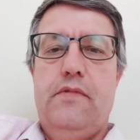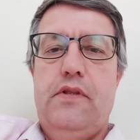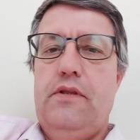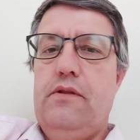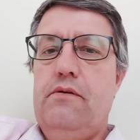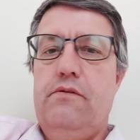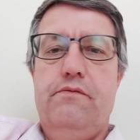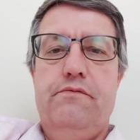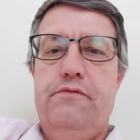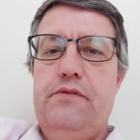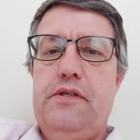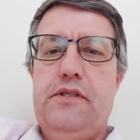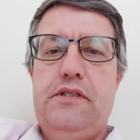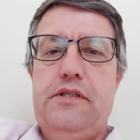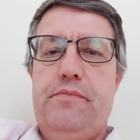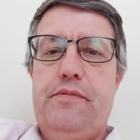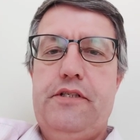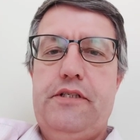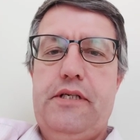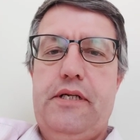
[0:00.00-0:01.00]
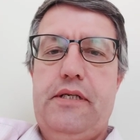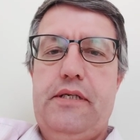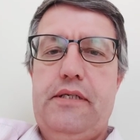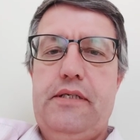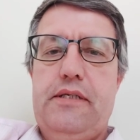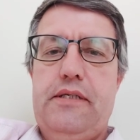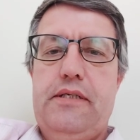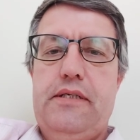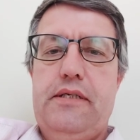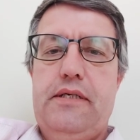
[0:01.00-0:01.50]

not 30%.